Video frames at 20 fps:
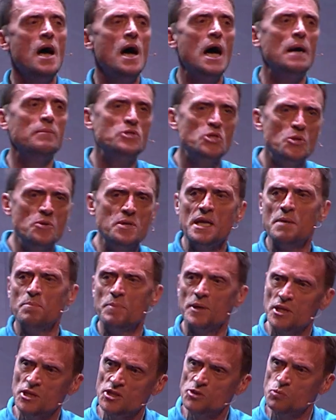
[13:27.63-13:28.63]
I'm doing it
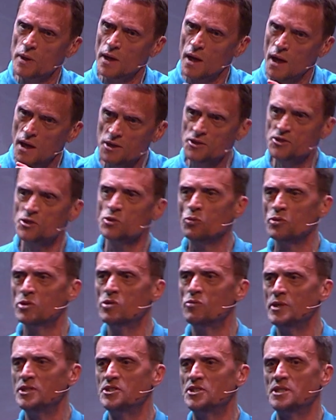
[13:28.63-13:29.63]
because we asked
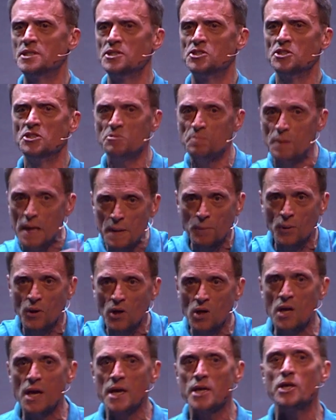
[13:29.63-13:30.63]
ordinary citizens, people
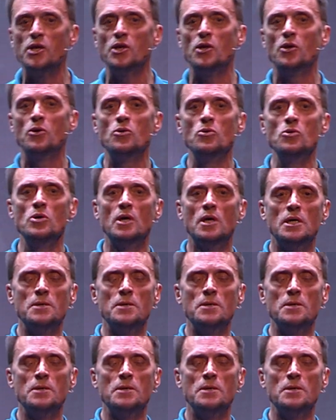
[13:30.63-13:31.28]
like you,